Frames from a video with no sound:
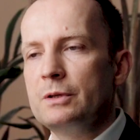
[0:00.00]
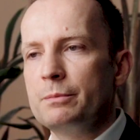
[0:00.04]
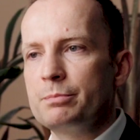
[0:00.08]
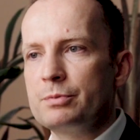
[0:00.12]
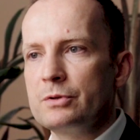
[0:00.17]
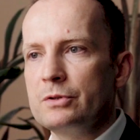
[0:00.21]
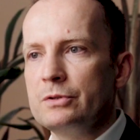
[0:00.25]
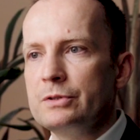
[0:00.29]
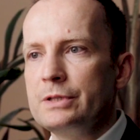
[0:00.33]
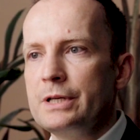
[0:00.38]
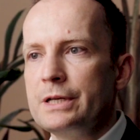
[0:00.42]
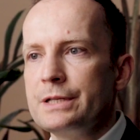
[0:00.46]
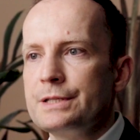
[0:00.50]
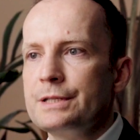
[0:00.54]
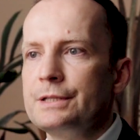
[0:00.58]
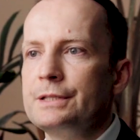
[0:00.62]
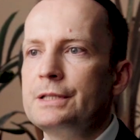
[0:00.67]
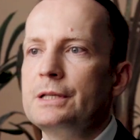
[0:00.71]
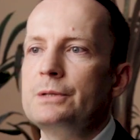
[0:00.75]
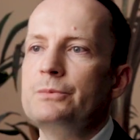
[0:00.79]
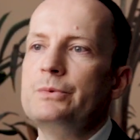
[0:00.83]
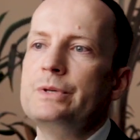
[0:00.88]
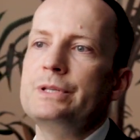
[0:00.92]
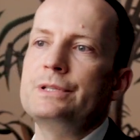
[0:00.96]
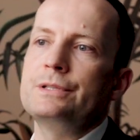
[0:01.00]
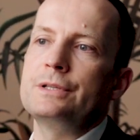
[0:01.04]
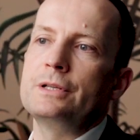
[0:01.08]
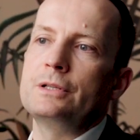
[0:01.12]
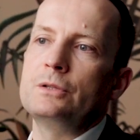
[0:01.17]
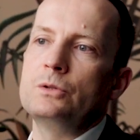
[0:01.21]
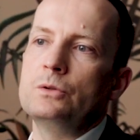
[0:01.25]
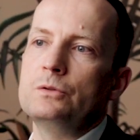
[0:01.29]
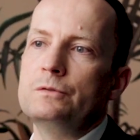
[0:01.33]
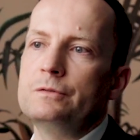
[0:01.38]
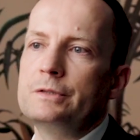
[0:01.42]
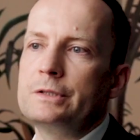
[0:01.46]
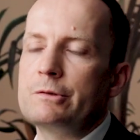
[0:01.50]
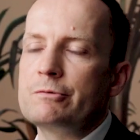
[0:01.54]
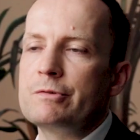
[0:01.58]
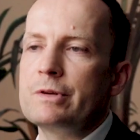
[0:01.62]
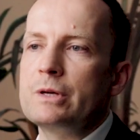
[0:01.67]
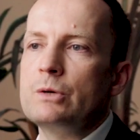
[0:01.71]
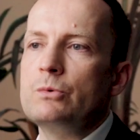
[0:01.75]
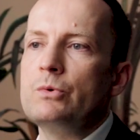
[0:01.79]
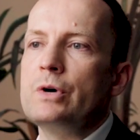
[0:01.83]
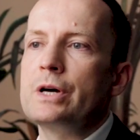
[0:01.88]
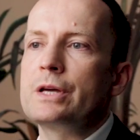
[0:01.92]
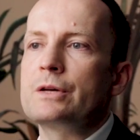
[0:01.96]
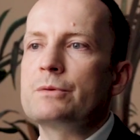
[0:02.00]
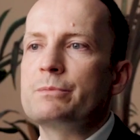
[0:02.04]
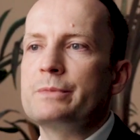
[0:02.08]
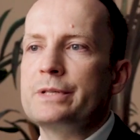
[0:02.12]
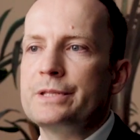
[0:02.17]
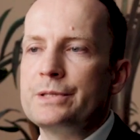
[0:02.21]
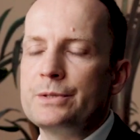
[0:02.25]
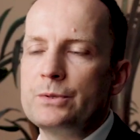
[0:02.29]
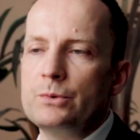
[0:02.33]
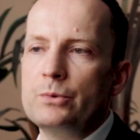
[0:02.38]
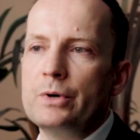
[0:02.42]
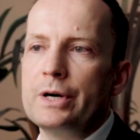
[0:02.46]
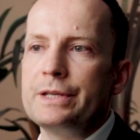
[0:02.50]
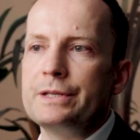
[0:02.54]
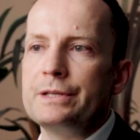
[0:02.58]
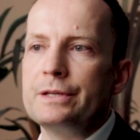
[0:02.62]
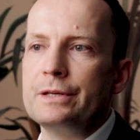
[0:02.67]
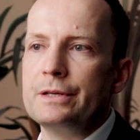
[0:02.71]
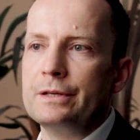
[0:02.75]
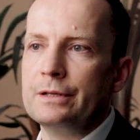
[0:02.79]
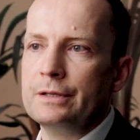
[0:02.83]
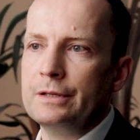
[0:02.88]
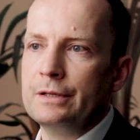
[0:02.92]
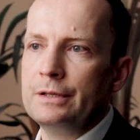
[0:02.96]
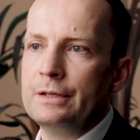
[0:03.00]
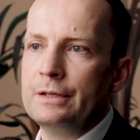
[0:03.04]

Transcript: the products, and then we send over the requirements to IT.